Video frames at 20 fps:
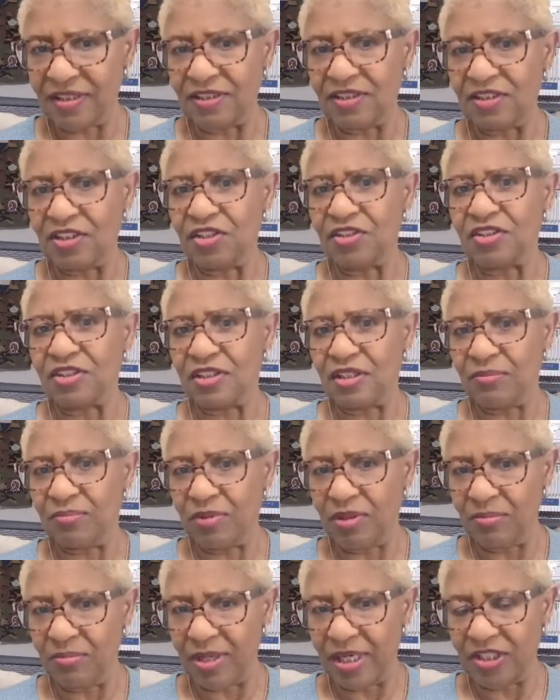as their
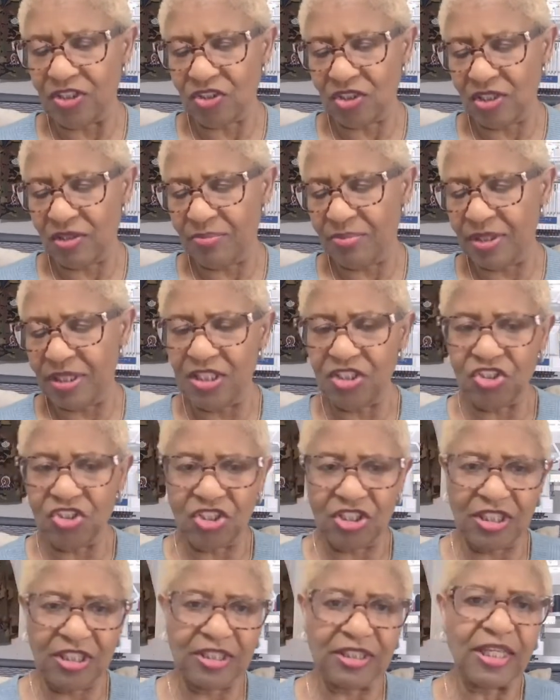sublimation, their
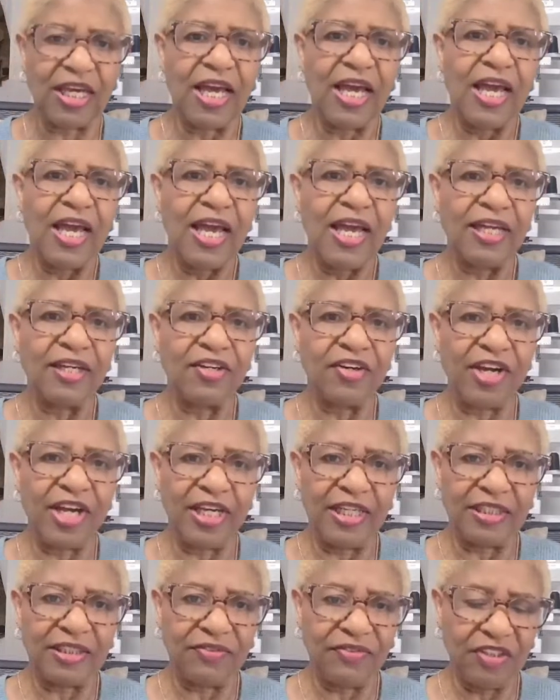PNGs and their
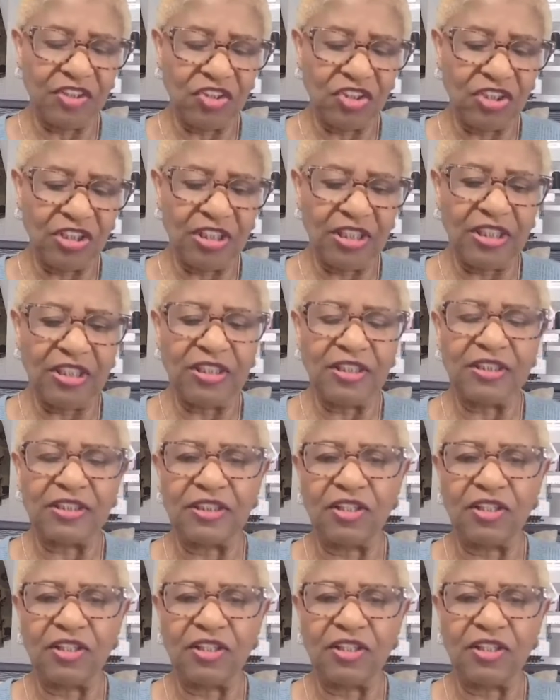SVGs.